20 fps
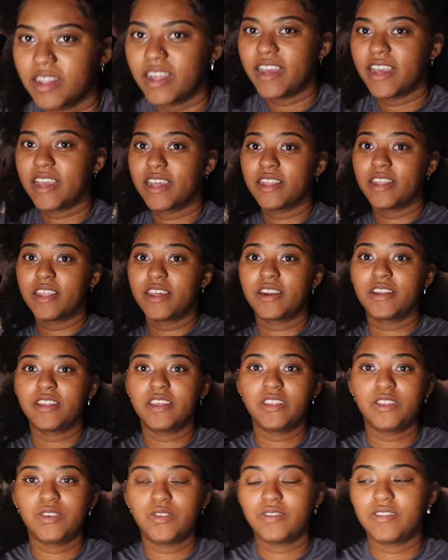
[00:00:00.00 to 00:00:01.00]
like
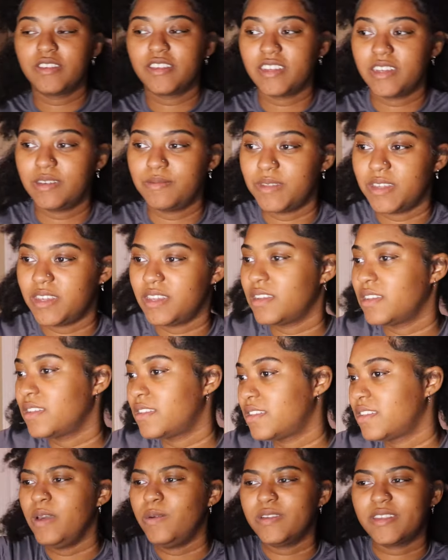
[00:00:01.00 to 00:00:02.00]
literally two of the same things.
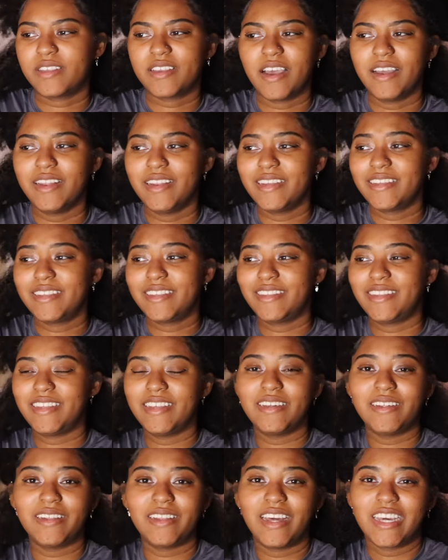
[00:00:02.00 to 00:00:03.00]
It was kind of
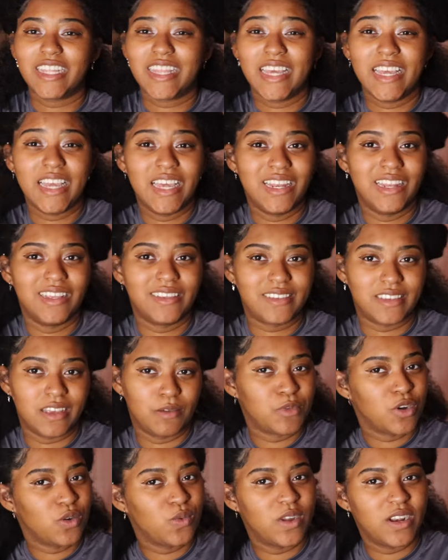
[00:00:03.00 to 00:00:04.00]
still like the end of
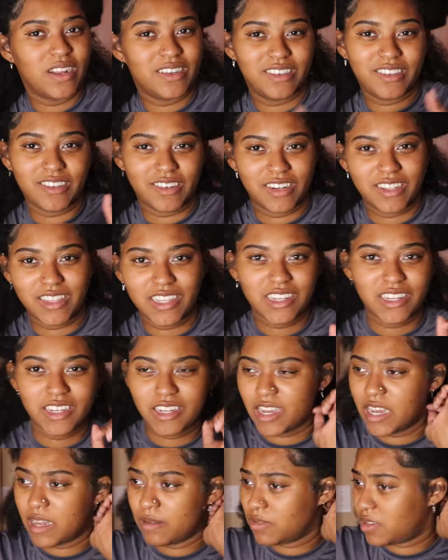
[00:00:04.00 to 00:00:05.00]
summer when I started this
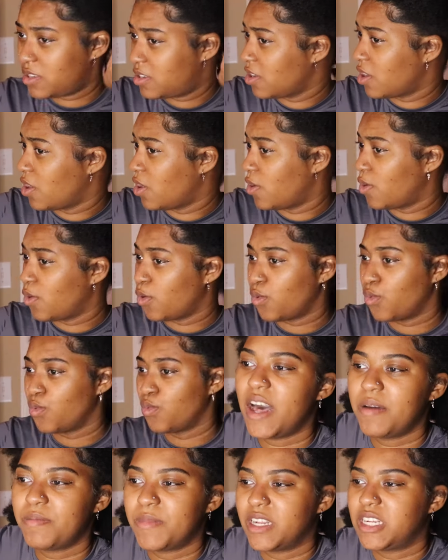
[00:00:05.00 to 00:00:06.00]
job, so
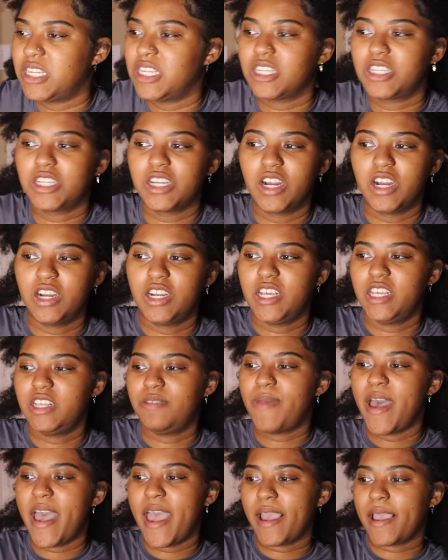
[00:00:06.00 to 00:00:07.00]
I might just turn these
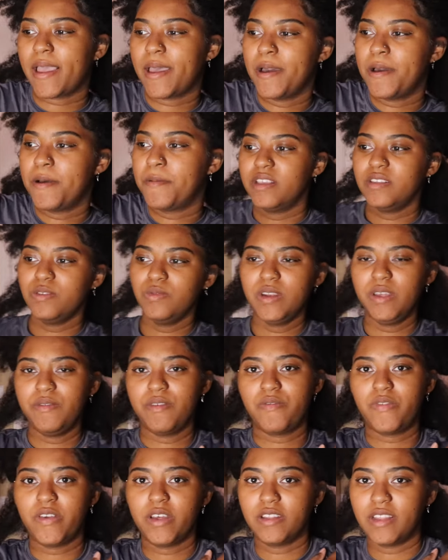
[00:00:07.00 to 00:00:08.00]
back. This one
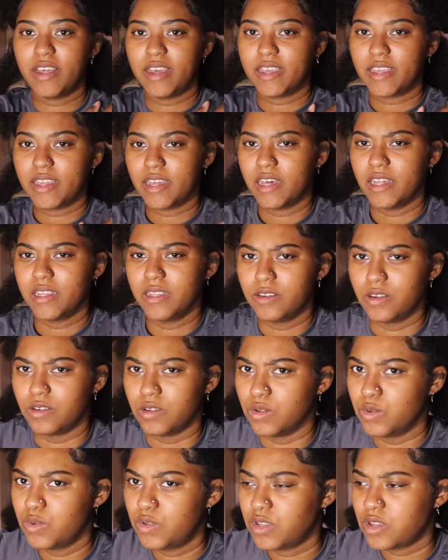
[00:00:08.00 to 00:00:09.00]
even feel like a little
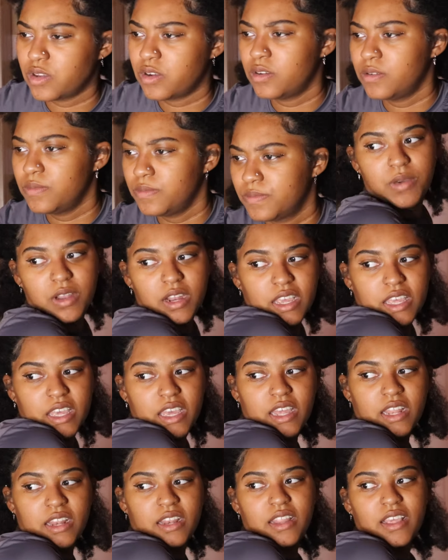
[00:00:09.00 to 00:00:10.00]
looser, but
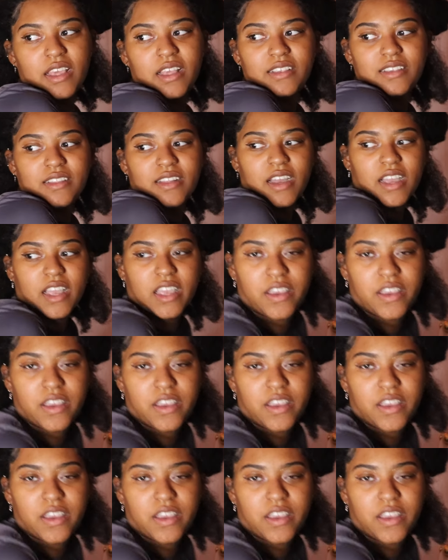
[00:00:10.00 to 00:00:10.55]
again, it's not